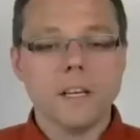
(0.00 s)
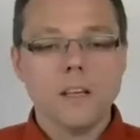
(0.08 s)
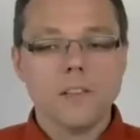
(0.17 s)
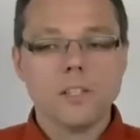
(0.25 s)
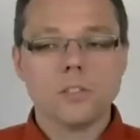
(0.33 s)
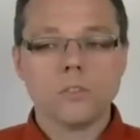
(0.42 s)

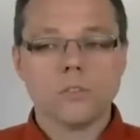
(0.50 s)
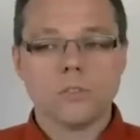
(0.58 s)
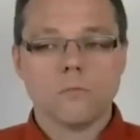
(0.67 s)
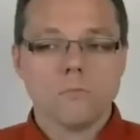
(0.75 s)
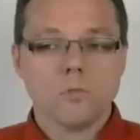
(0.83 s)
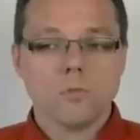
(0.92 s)
they just
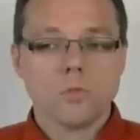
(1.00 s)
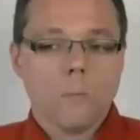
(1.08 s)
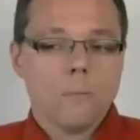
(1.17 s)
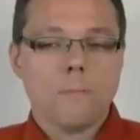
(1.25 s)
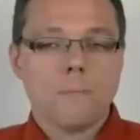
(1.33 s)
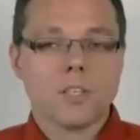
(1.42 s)

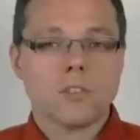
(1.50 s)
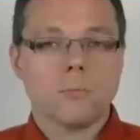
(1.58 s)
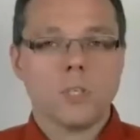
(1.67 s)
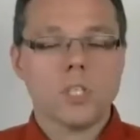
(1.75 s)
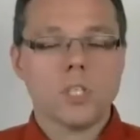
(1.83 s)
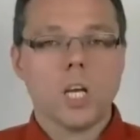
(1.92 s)
stop the
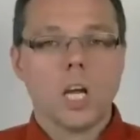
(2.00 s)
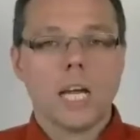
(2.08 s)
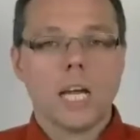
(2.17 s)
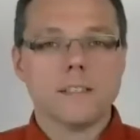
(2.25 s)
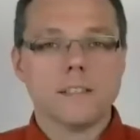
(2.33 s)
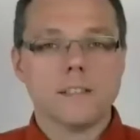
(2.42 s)
measurement
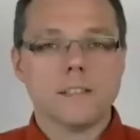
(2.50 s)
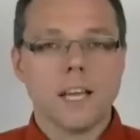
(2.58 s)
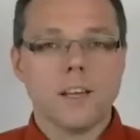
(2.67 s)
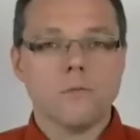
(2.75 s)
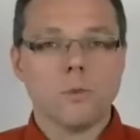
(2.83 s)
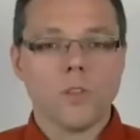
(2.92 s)
and
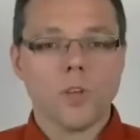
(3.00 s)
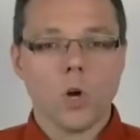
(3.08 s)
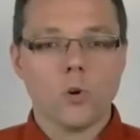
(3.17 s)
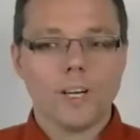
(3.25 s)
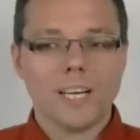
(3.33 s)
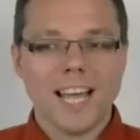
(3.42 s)
save what they
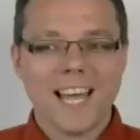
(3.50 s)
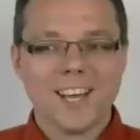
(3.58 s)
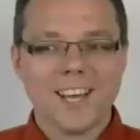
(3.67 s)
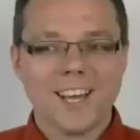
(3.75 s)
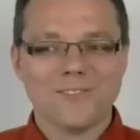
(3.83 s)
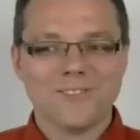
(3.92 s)
already
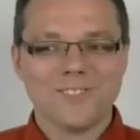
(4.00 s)
have.